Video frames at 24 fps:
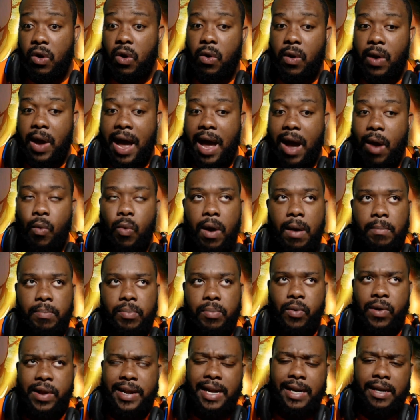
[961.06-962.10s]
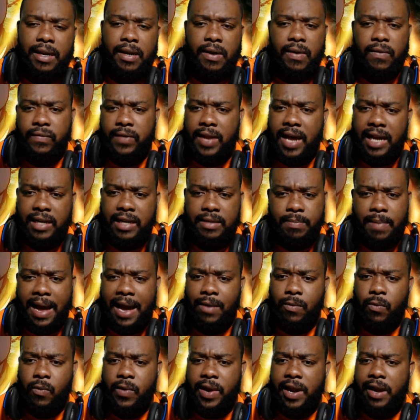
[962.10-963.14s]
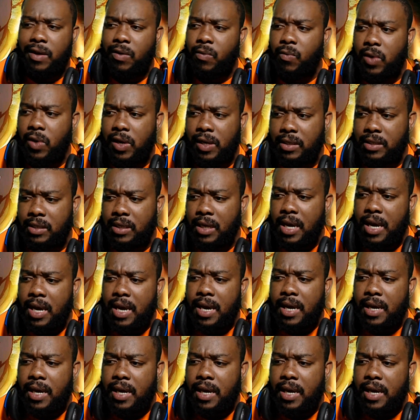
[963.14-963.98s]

know, at one point they did a flashback where he was